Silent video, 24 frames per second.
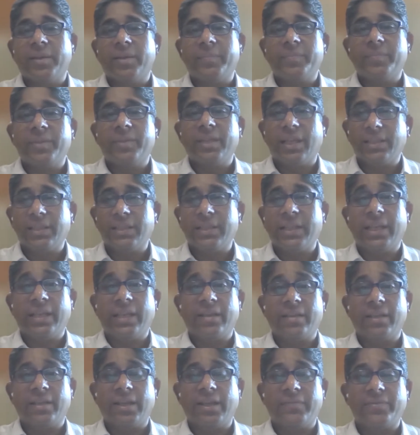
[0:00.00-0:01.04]
the other
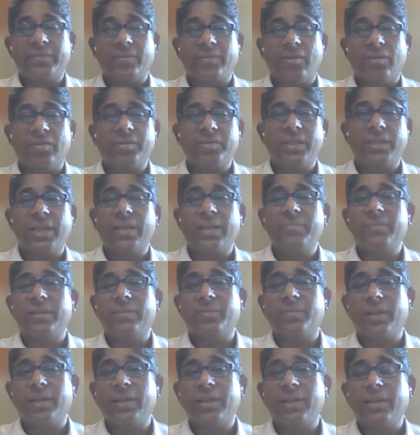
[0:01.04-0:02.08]
day, after a long time, I
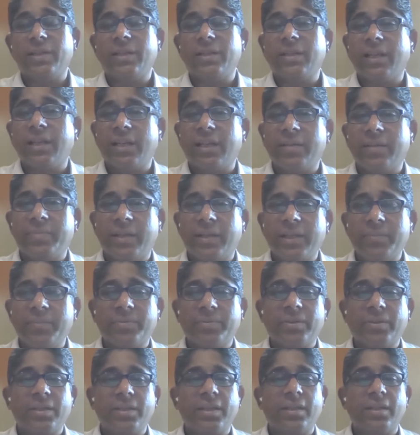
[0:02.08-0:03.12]
went and had Pani
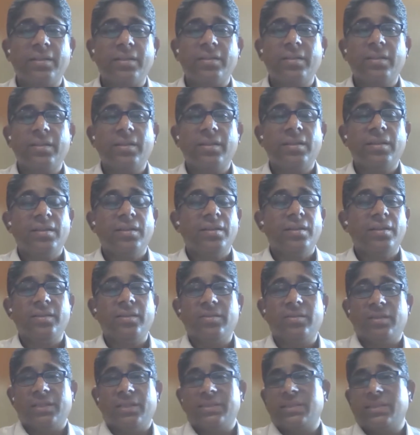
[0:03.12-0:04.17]
Puri, and,
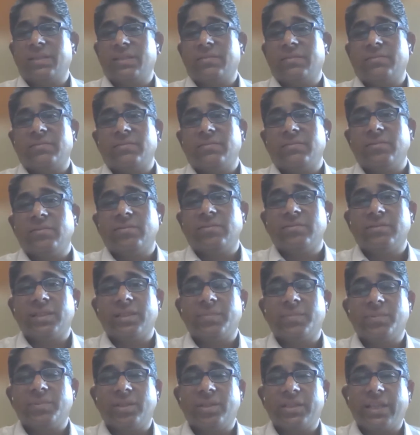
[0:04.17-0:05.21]
you know, I said, look,
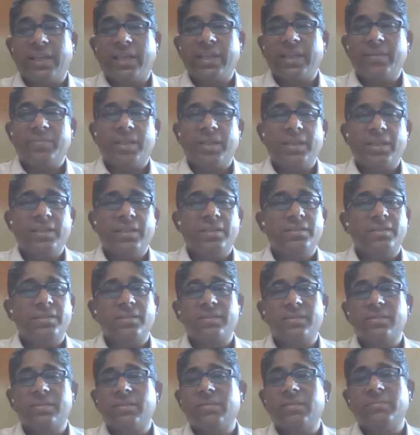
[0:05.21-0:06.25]
I'm not carrying money. He
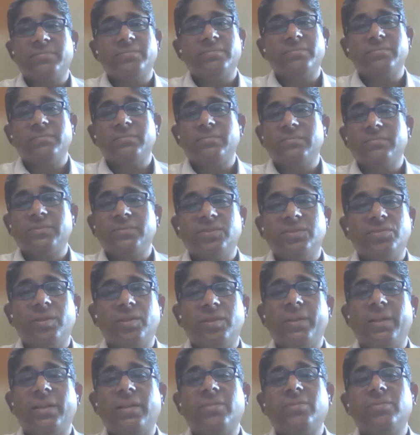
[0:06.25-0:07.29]
said, sir,
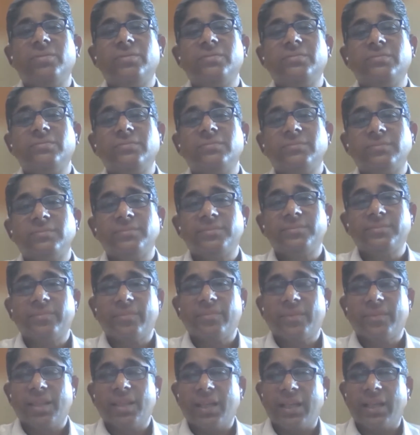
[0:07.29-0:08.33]
Google Pay kar do.
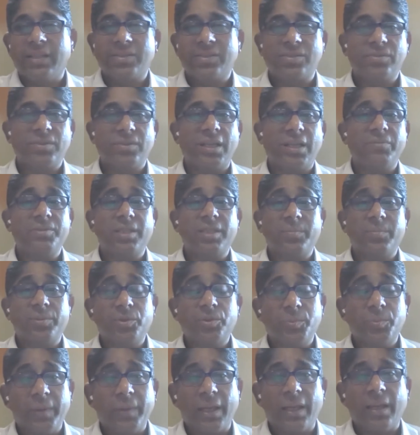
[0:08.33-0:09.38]
And so I was
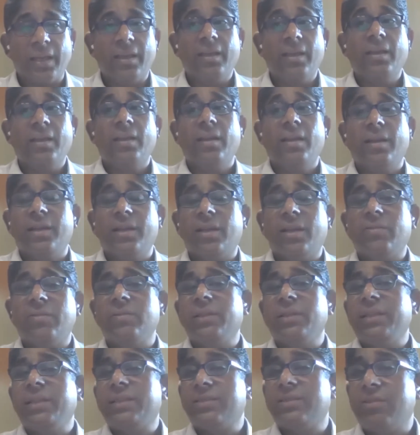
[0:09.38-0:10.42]
able to pay. Now,
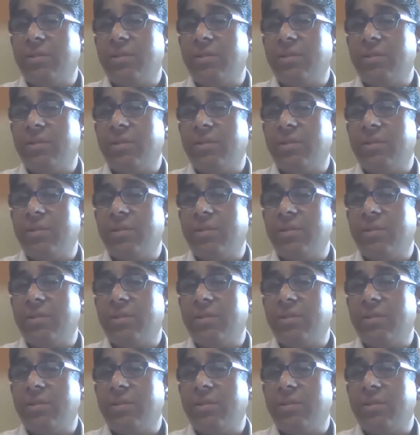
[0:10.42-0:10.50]
it's not